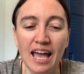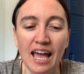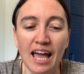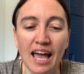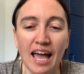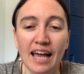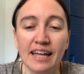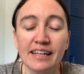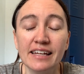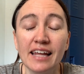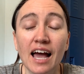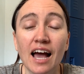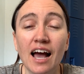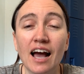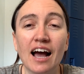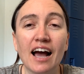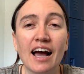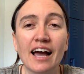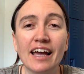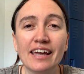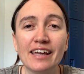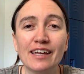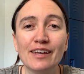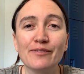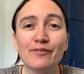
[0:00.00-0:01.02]
And
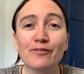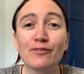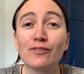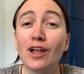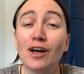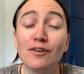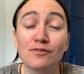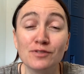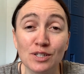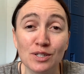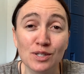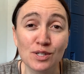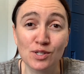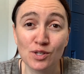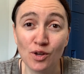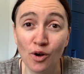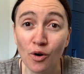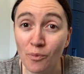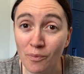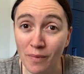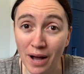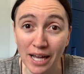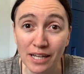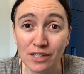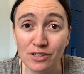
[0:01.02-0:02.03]
I loved it so
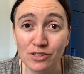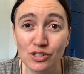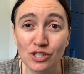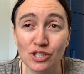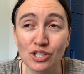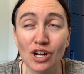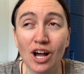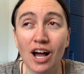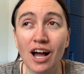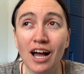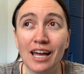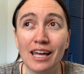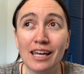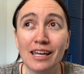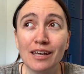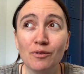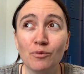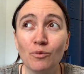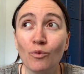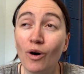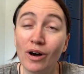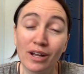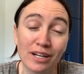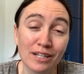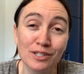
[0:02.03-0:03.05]
much. I
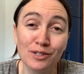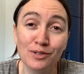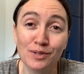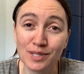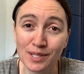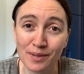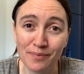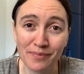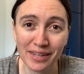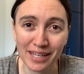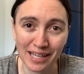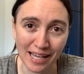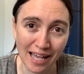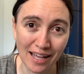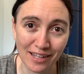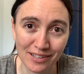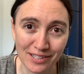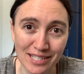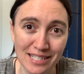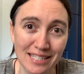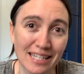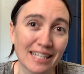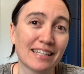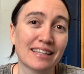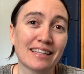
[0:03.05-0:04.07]
want to do something
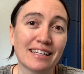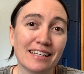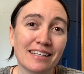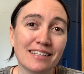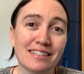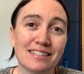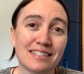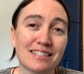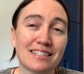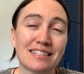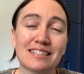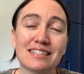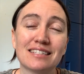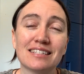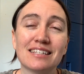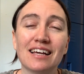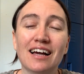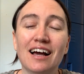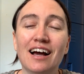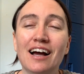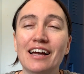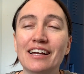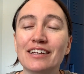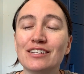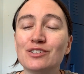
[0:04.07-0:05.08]
else like this.
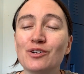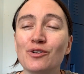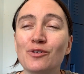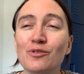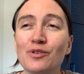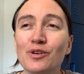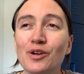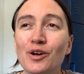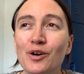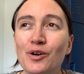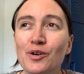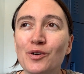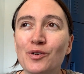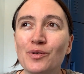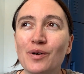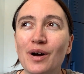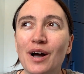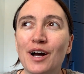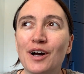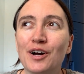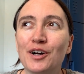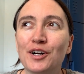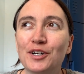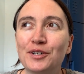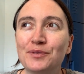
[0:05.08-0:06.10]
I don't know
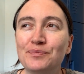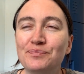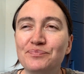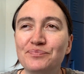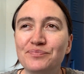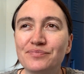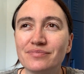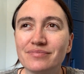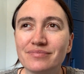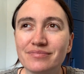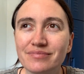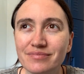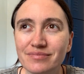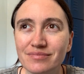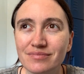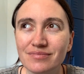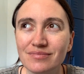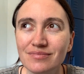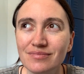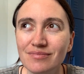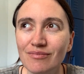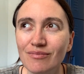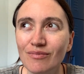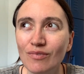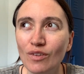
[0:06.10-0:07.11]

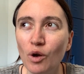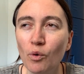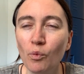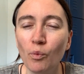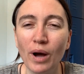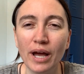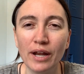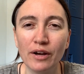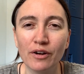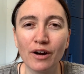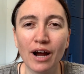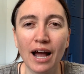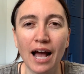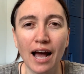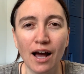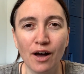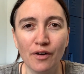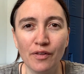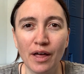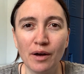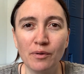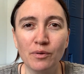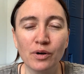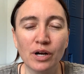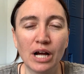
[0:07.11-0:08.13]
when or how
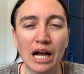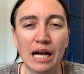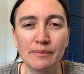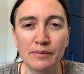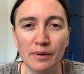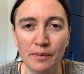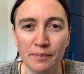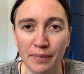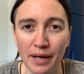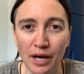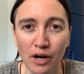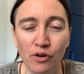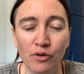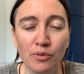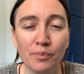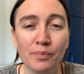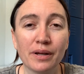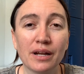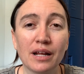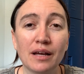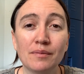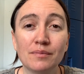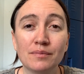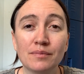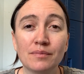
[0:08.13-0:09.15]
that will come about, but
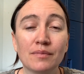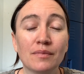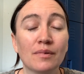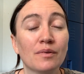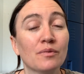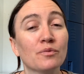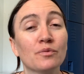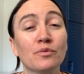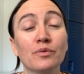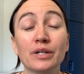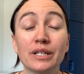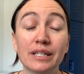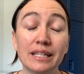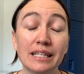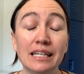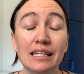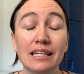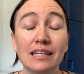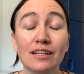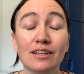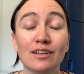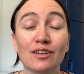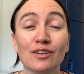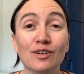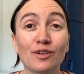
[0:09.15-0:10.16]
I'm
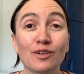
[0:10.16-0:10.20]
really